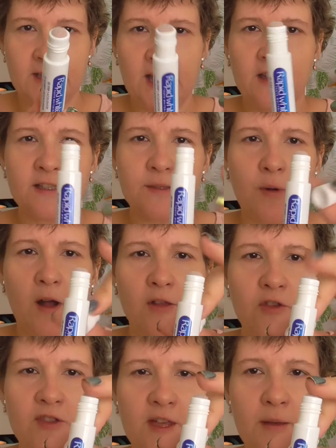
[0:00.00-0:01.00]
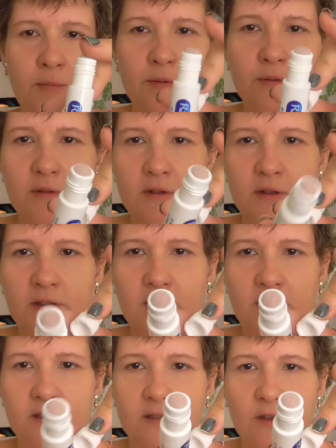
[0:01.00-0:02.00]
like a sponge tip.
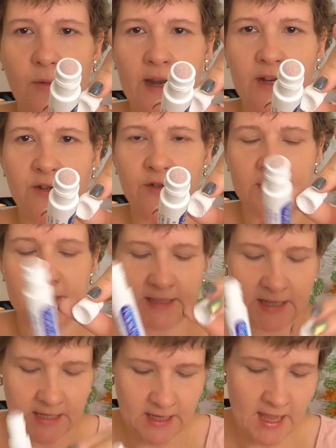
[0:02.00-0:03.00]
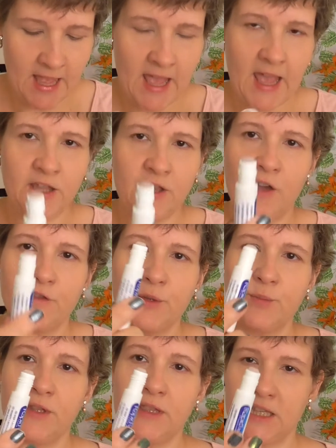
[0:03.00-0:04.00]
It's quite interesting. And you have to
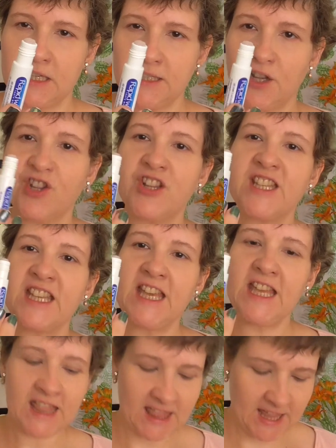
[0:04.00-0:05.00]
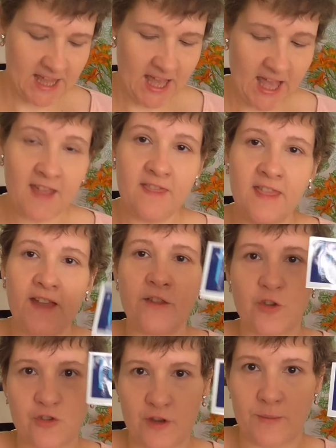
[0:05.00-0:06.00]
put this on your teeth and then
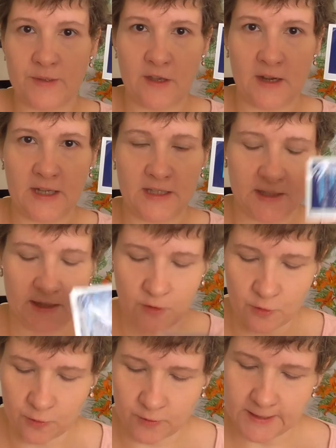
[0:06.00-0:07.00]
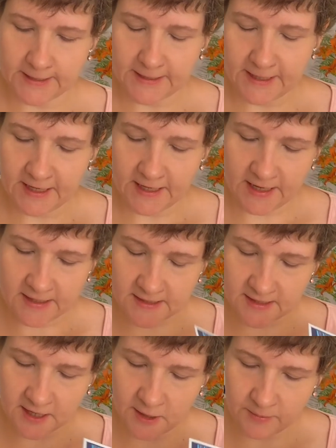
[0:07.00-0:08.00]
the strips on it. So
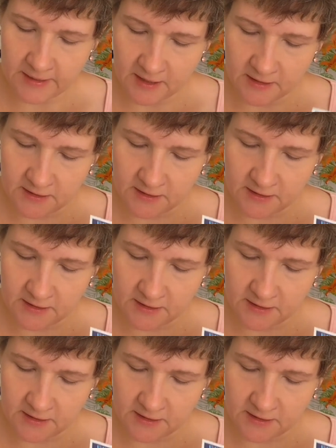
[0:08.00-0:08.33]
it's gonna be a